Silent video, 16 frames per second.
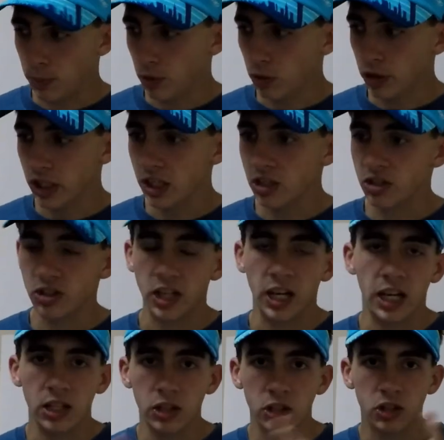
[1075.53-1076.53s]
police
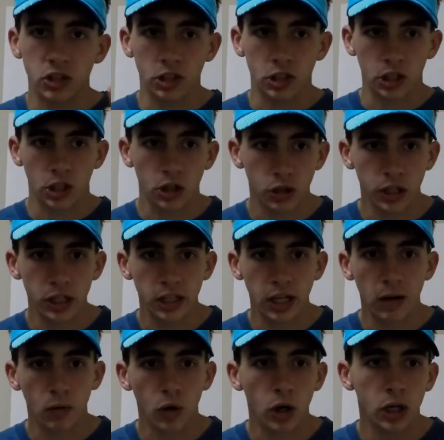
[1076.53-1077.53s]
and the security
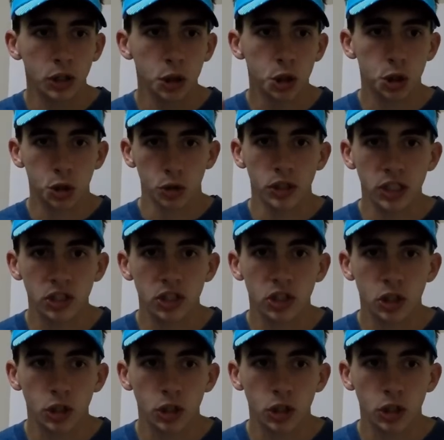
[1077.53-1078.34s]
that were on the streets